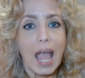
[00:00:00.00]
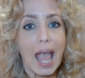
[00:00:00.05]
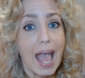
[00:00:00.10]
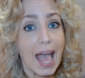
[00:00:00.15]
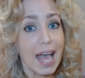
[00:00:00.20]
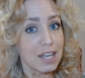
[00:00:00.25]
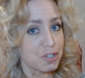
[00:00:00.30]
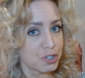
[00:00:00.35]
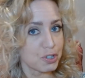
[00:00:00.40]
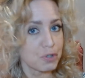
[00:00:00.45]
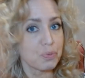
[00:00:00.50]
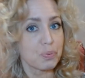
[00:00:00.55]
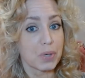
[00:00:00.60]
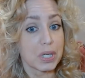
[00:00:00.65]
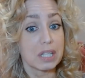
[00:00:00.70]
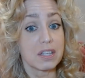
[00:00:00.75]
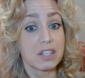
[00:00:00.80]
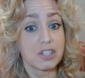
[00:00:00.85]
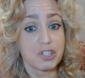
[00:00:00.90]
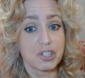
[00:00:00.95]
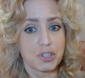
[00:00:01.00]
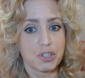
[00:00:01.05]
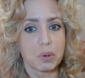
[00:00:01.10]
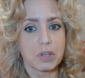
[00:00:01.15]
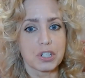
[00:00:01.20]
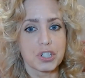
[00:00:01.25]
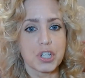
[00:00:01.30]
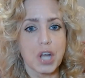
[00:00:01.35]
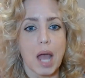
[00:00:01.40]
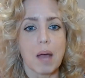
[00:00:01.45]
As you read this
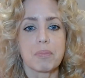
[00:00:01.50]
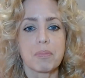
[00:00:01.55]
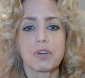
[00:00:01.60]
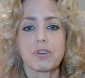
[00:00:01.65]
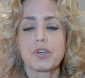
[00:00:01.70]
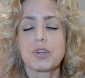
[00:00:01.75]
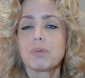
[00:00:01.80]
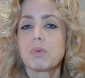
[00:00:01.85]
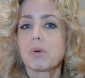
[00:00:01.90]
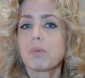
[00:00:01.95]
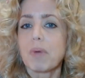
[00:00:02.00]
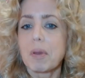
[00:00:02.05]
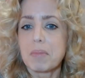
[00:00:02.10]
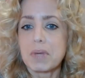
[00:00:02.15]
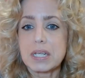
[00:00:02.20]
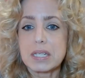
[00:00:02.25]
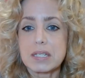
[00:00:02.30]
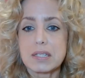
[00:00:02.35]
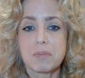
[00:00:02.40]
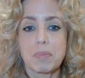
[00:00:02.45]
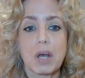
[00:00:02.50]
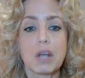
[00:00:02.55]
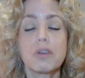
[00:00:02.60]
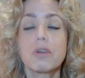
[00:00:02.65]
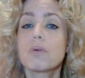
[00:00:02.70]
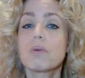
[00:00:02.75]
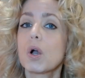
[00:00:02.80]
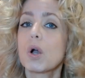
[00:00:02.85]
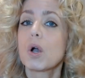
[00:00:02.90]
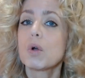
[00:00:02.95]
short chapter, you will reminisce about
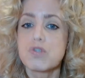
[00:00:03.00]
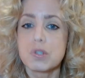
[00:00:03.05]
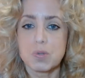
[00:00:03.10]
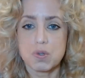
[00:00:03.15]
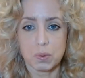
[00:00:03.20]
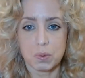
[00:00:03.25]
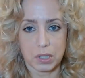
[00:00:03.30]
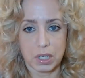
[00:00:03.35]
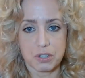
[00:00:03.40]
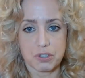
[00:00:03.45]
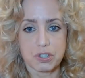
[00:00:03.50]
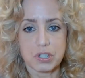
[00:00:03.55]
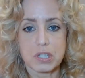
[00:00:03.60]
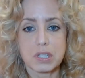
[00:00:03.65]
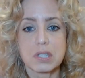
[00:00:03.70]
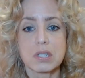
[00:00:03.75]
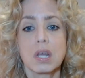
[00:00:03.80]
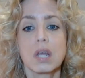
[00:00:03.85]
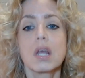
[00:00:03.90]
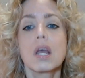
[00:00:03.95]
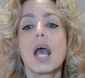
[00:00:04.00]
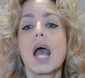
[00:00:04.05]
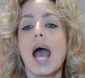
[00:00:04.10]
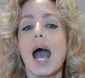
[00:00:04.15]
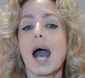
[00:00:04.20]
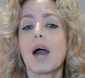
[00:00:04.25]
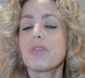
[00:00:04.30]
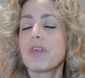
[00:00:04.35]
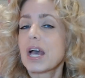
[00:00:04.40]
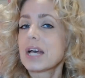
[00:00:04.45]
your own school lunches,
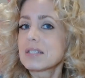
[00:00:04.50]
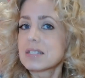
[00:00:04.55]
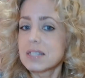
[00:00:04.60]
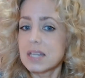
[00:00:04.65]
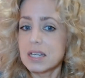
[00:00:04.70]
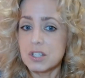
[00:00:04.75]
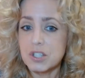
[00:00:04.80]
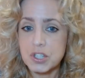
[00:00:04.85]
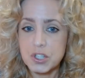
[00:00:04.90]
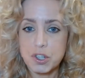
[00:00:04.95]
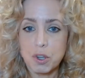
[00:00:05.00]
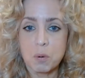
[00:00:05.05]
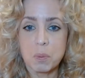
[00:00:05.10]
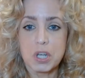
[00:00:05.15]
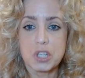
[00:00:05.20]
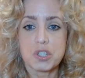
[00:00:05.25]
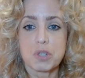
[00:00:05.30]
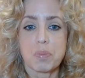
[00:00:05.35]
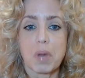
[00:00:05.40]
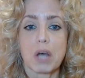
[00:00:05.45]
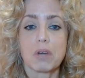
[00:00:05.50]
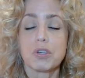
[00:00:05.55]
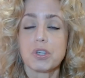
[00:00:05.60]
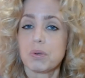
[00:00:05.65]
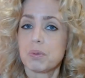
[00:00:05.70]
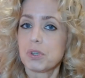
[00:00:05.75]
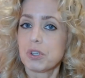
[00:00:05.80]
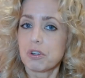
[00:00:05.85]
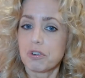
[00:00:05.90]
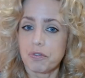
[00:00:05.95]
how that said so much about
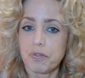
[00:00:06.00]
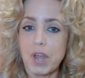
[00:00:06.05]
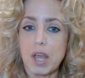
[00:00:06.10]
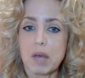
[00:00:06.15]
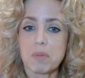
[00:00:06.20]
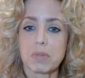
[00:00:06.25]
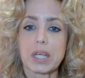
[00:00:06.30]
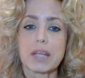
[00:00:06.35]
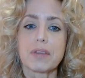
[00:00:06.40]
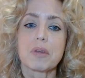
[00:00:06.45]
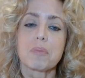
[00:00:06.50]
you and your family,